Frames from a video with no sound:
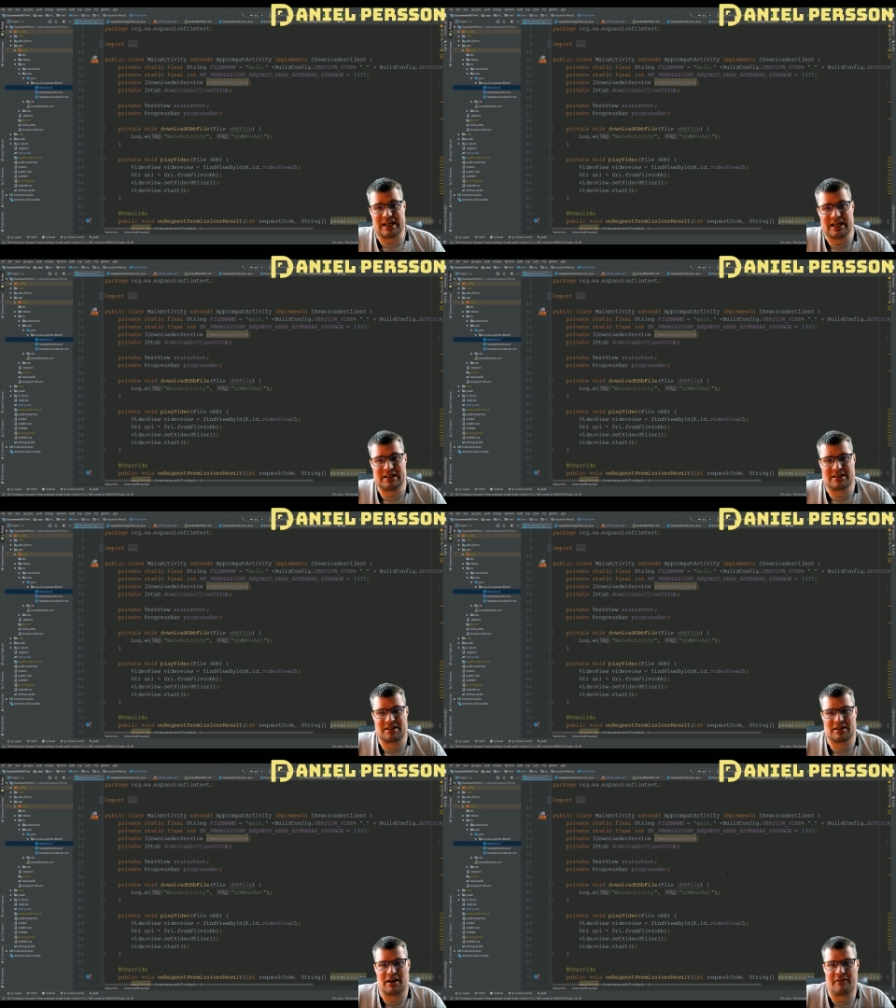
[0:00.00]

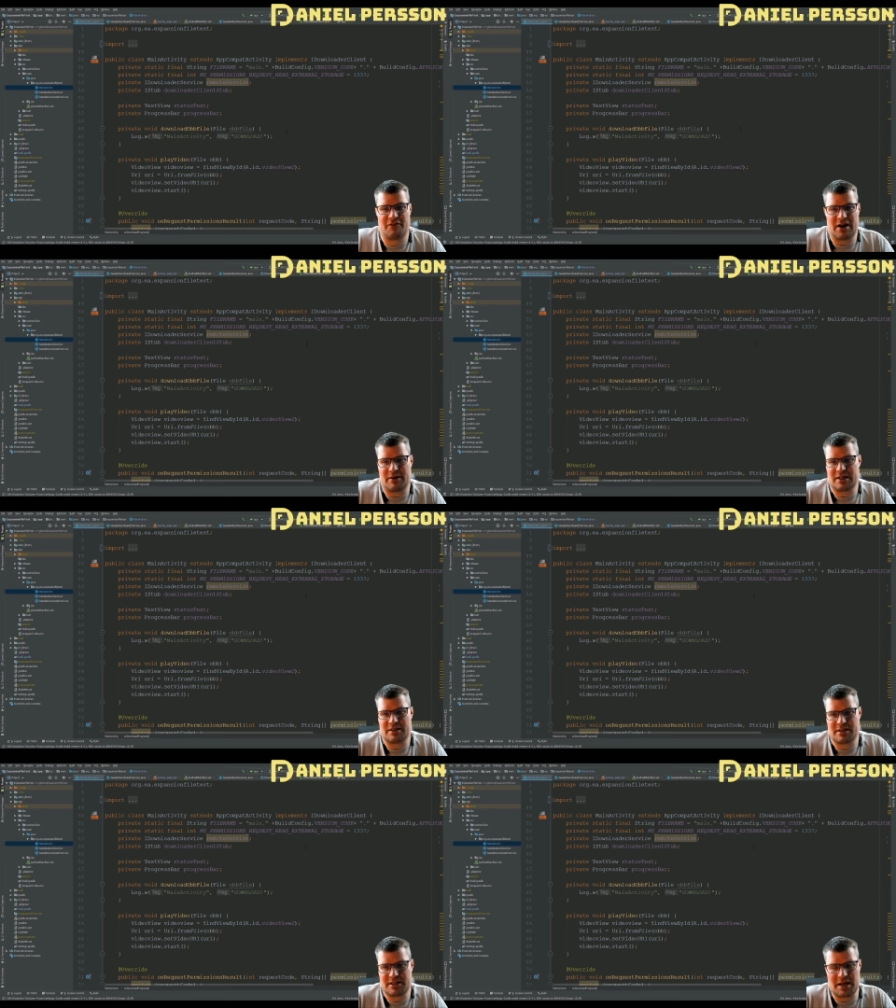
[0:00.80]
It's a very
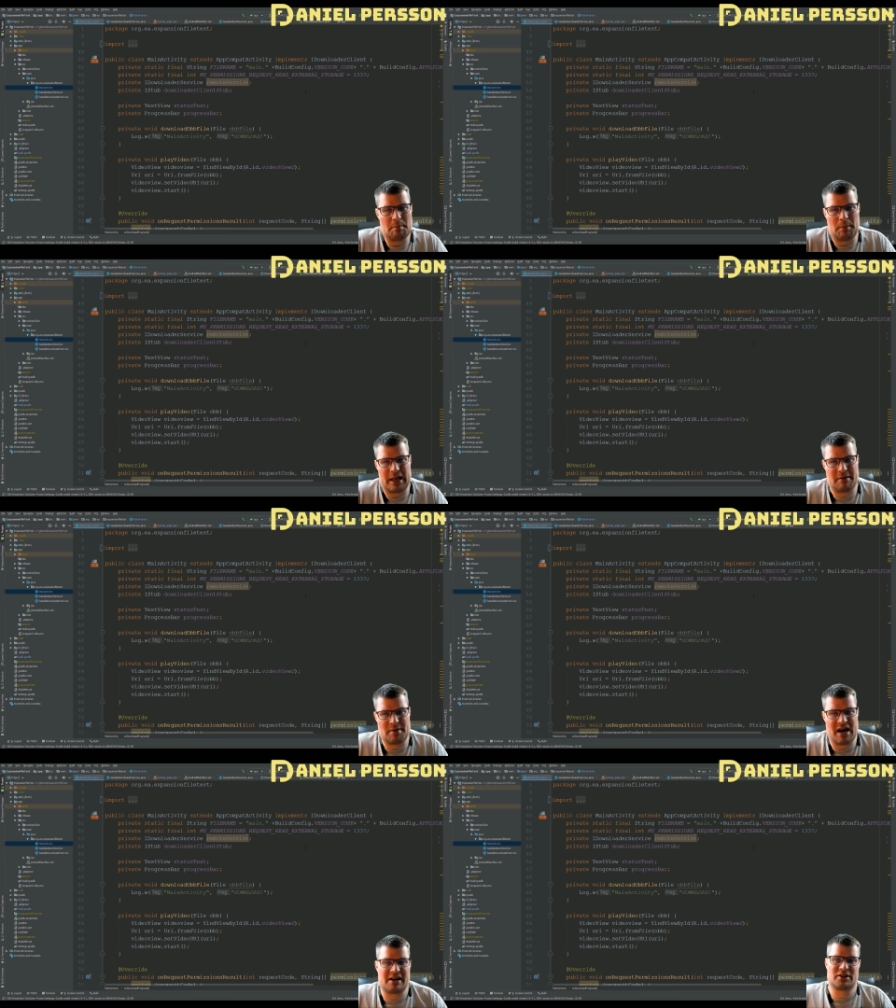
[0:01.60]
simple
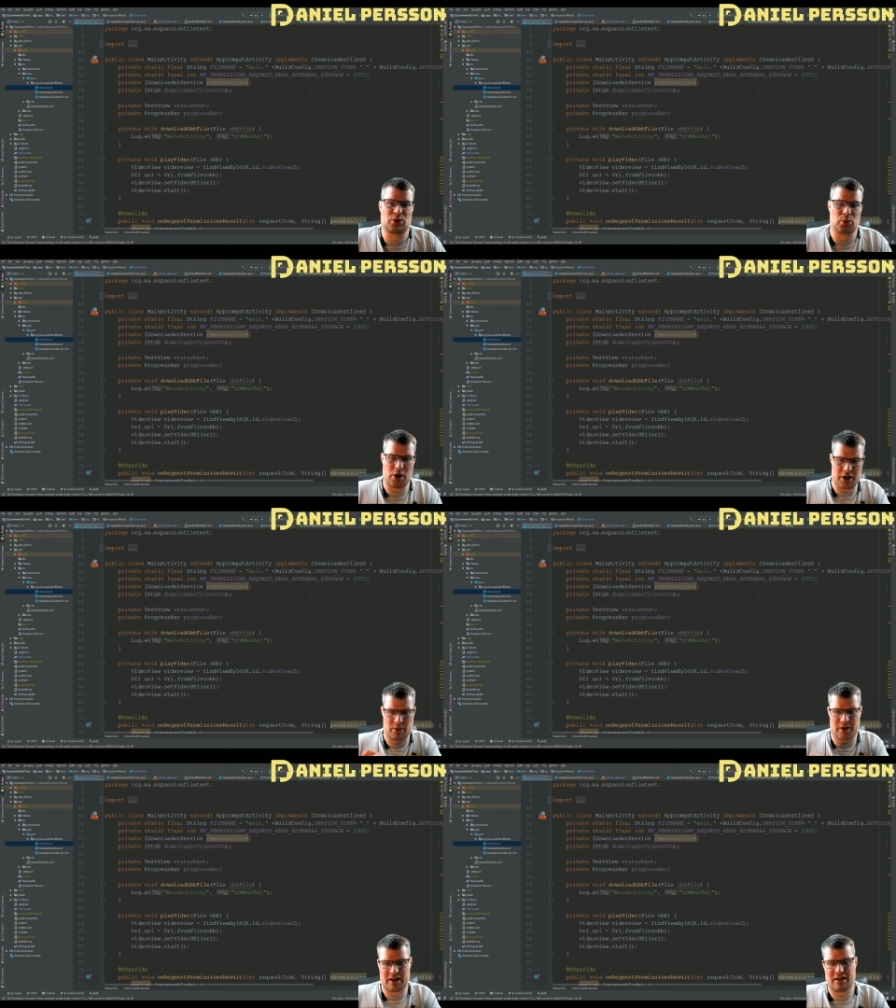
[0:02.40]
API to work
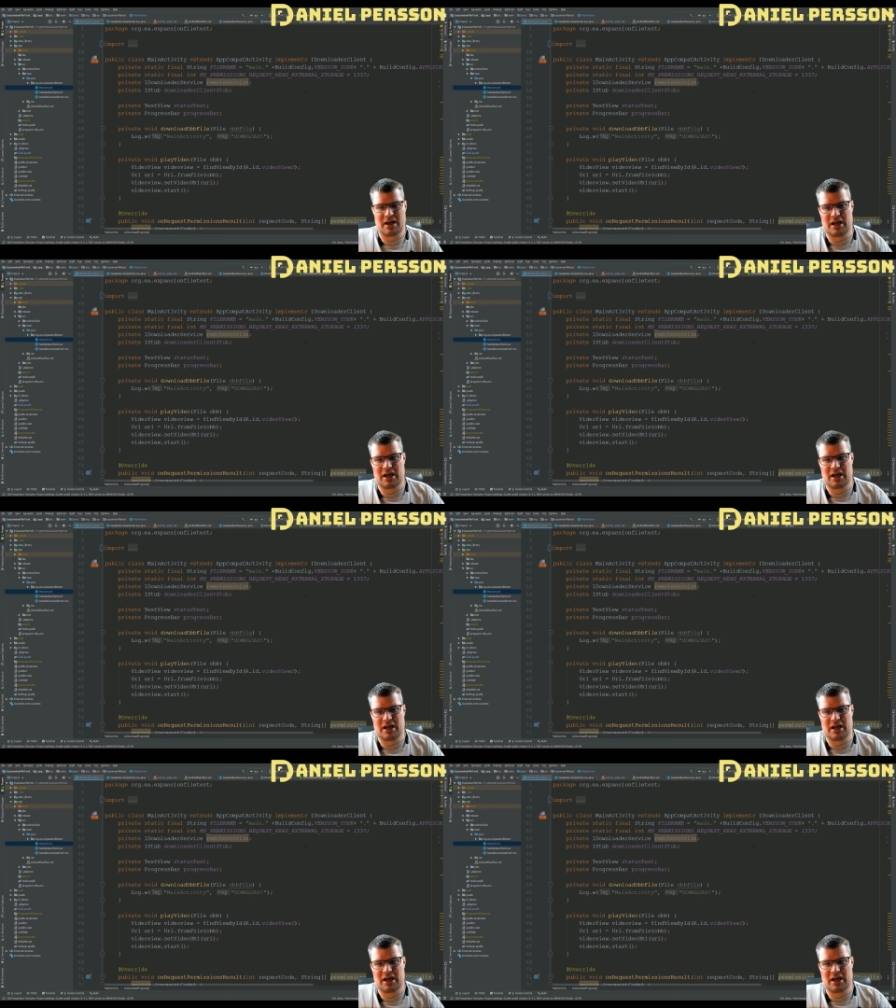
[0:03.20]
with